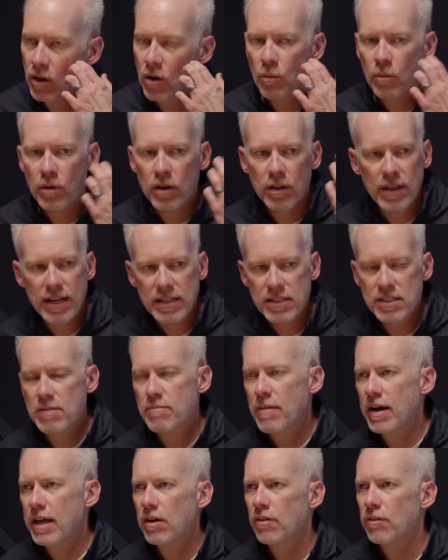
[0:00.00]
Well, that's
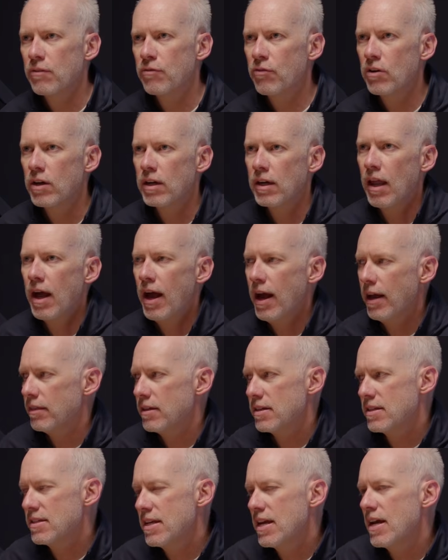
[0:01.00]
somebody on the front line,
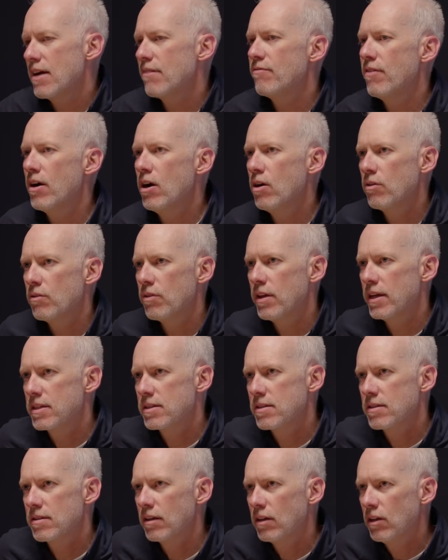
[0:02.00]
the CFO
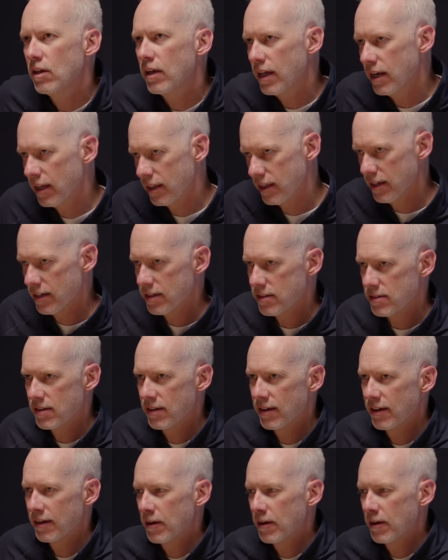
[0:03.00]
that's looking at this.